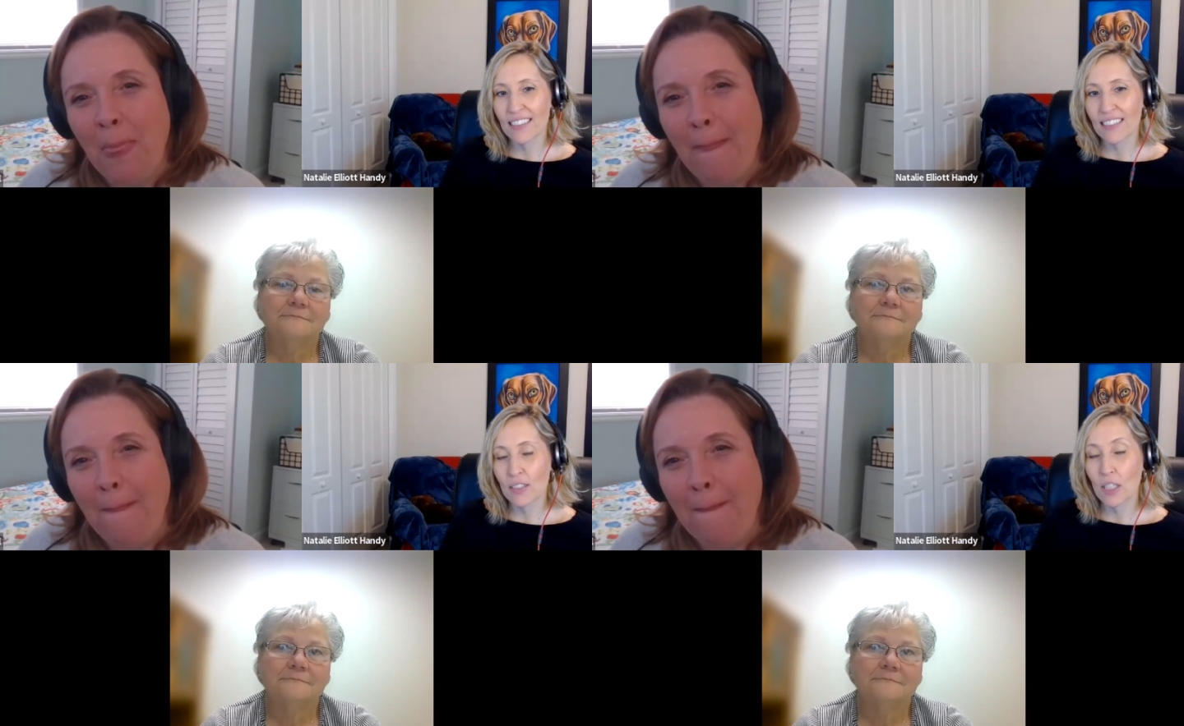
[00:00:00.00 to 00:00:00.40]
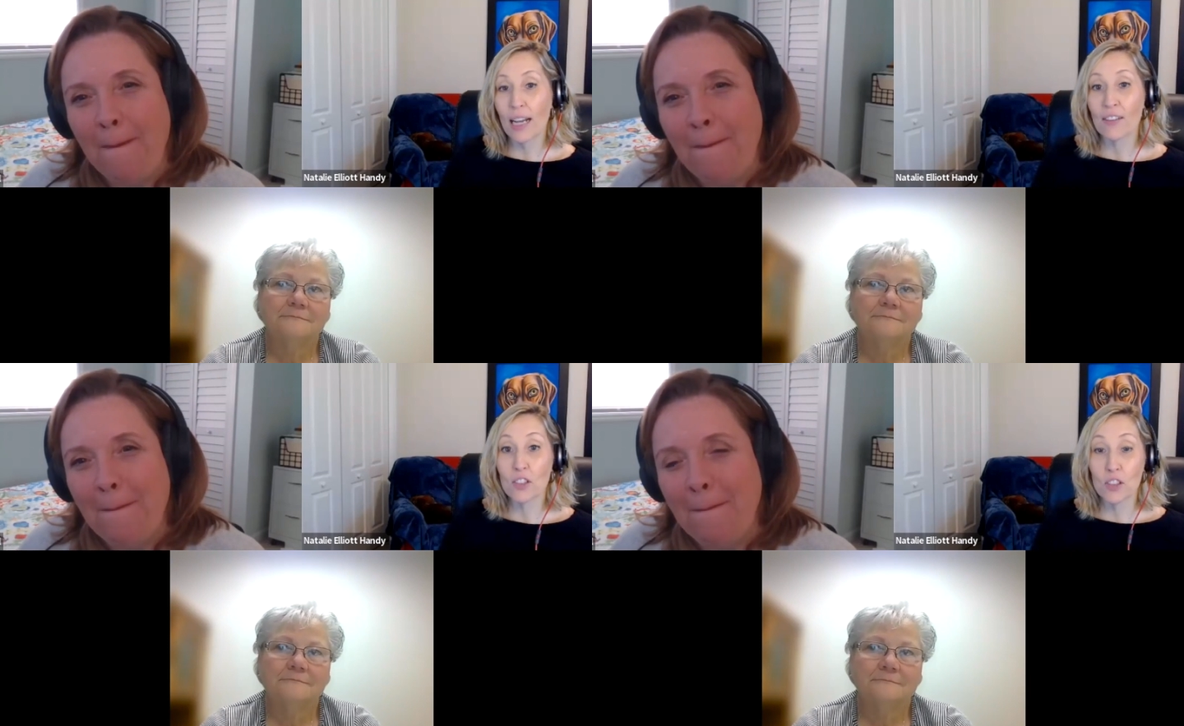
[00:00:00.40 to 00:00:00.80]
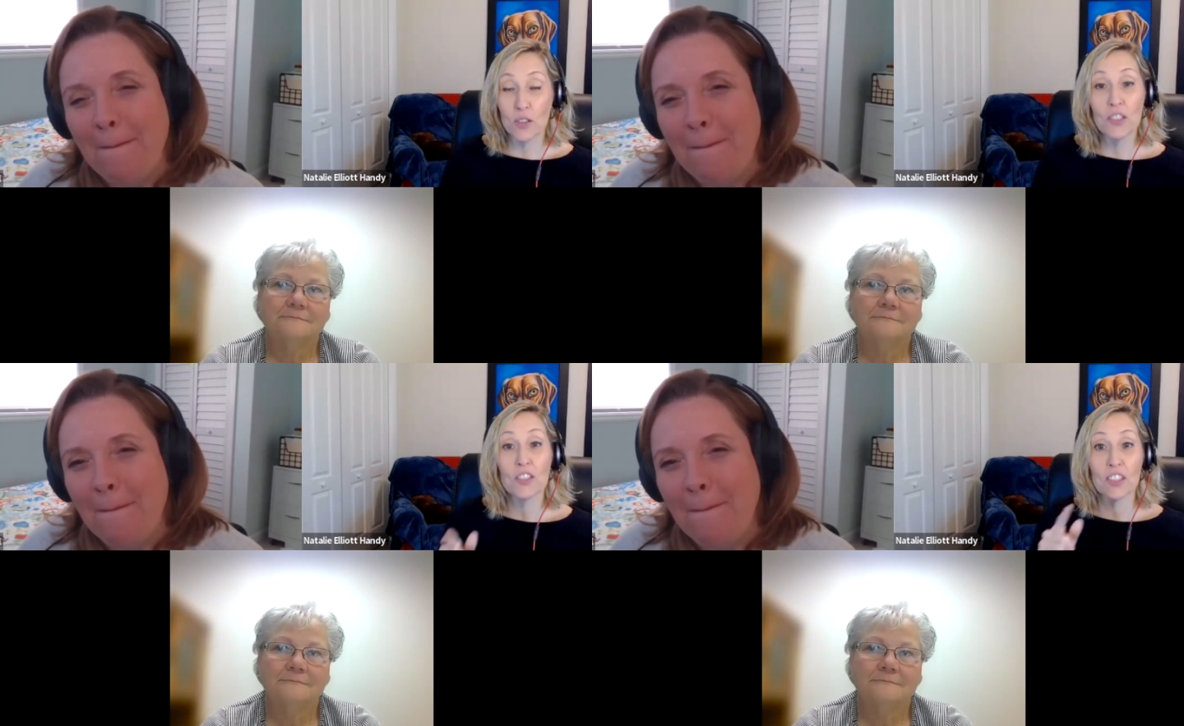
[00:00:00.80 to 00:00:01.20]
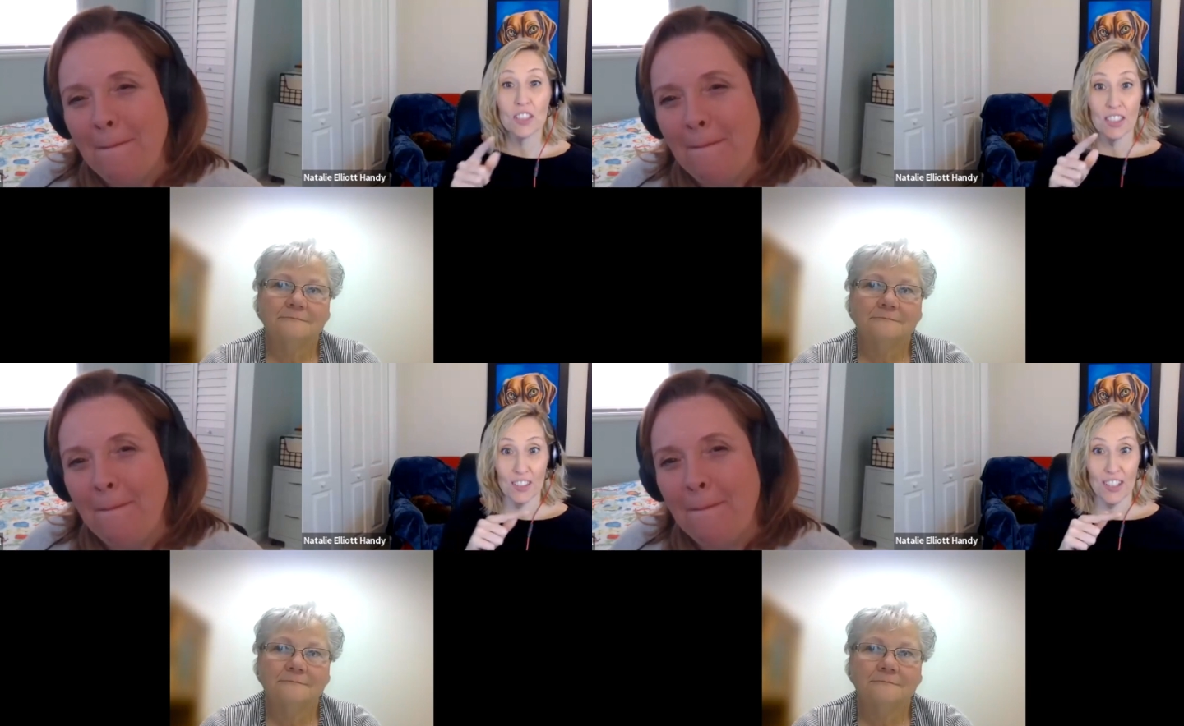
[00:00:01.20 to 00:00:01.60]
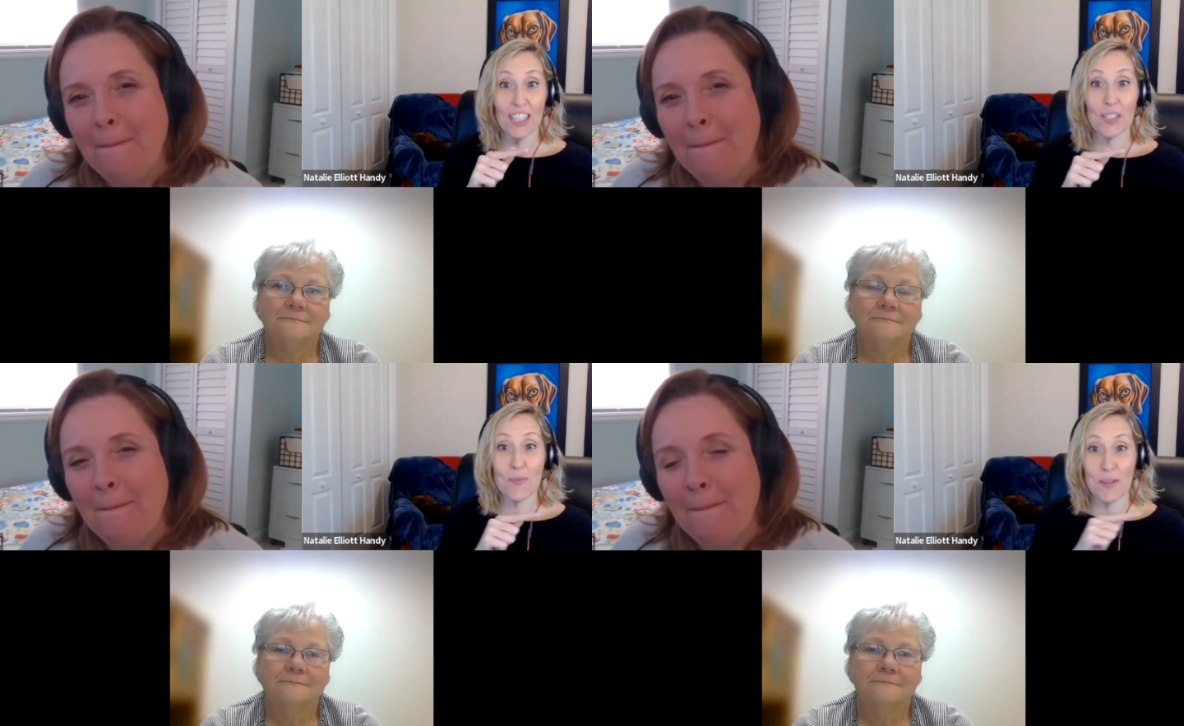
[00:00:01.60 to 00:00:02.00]
Speaker 1: or you, after you and your your
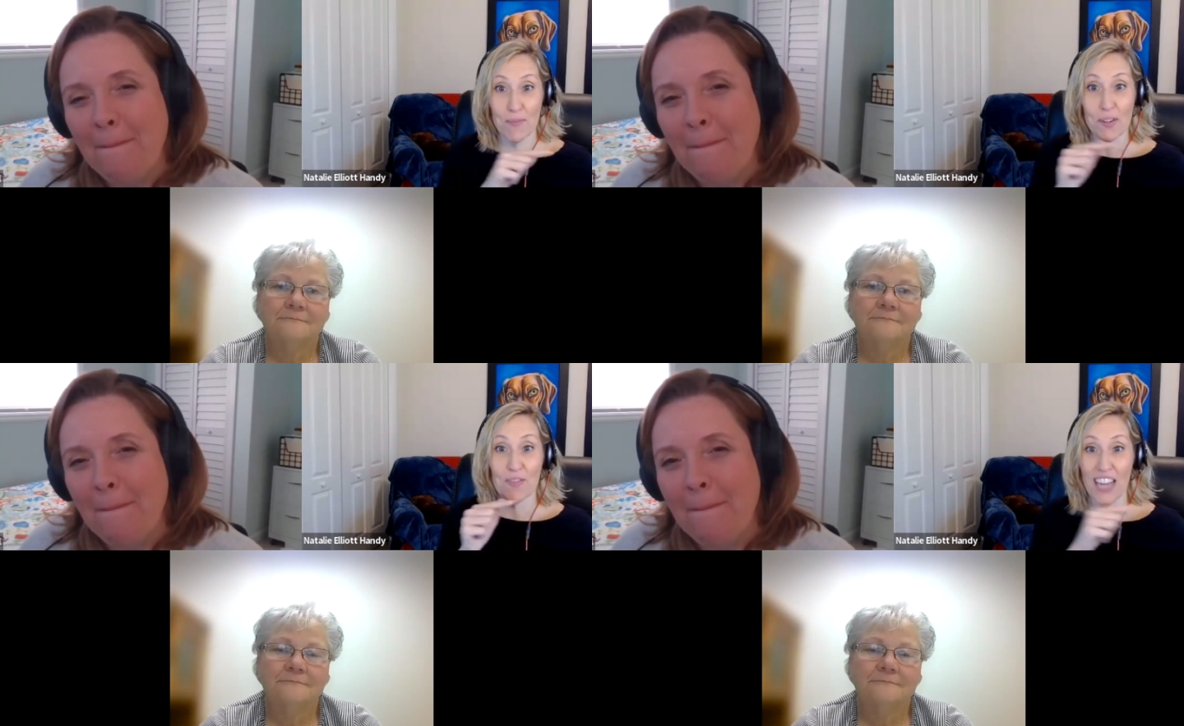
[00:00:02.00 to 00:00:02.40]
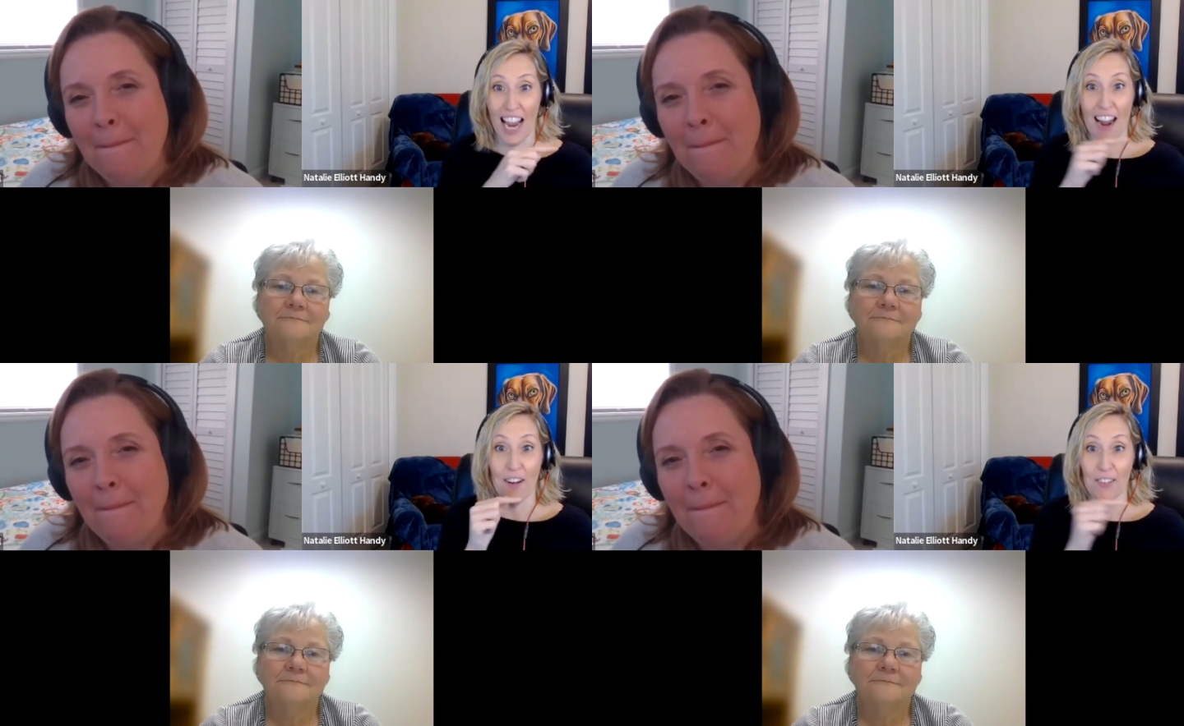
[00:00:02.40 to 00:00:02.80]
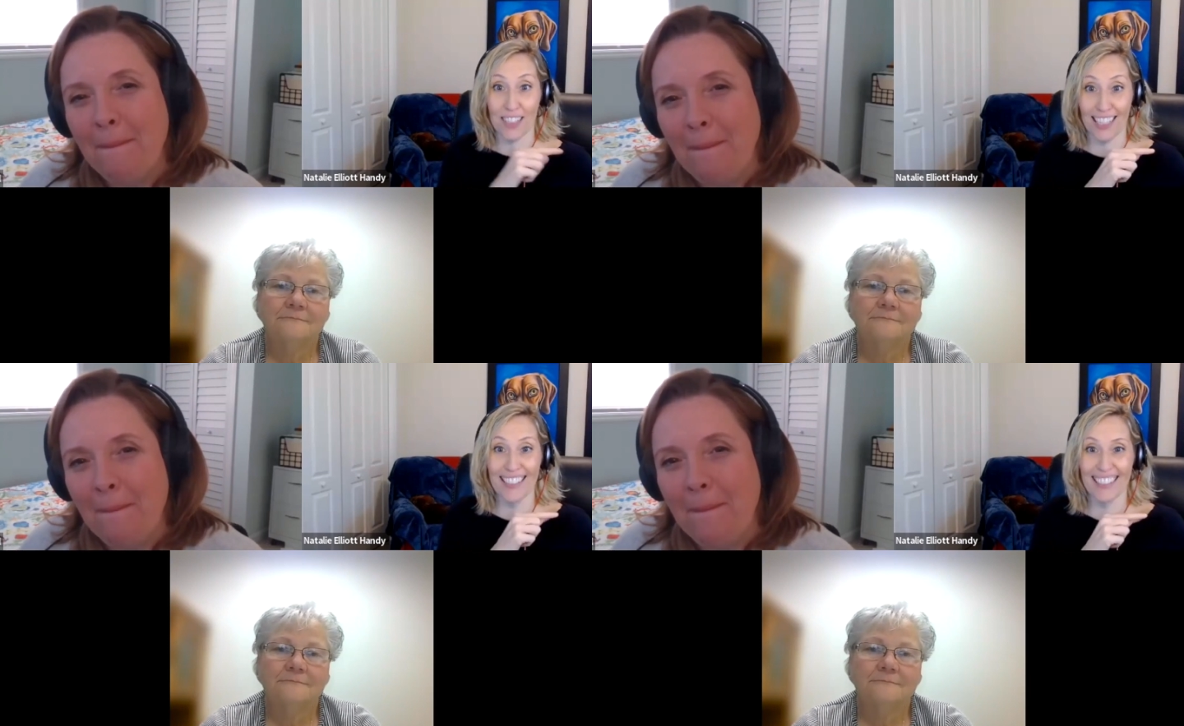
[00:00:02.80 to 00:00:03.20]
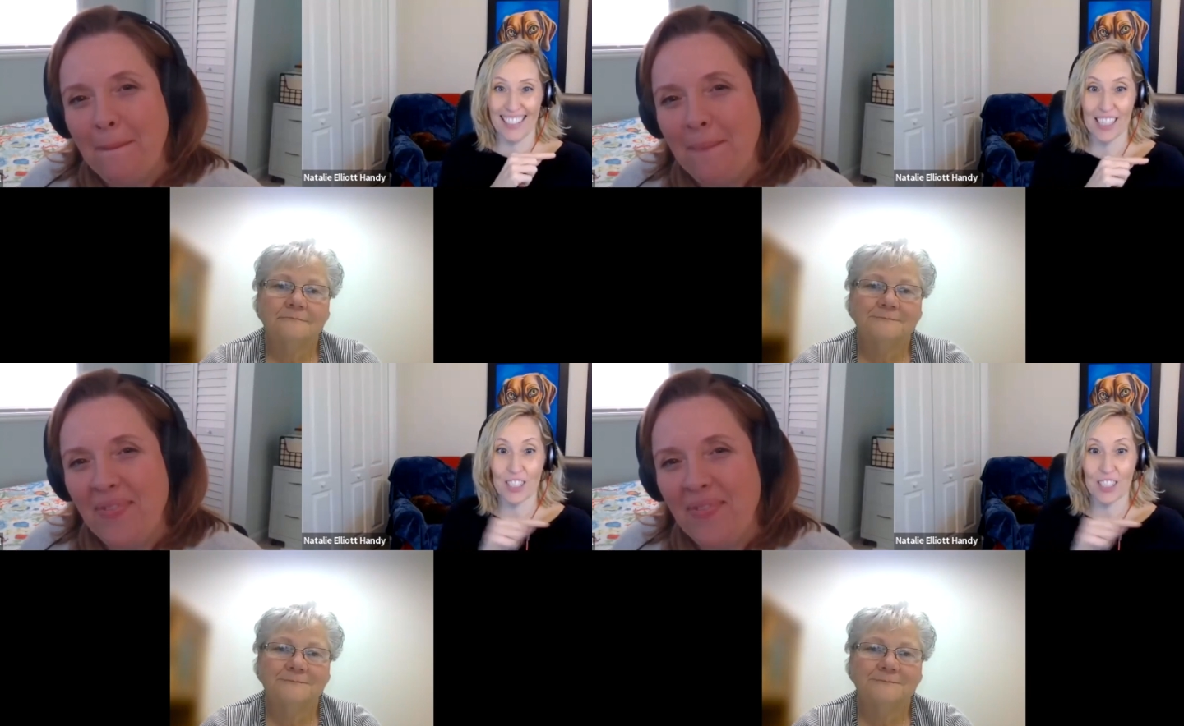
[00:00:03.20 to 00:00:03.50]
husband moved out because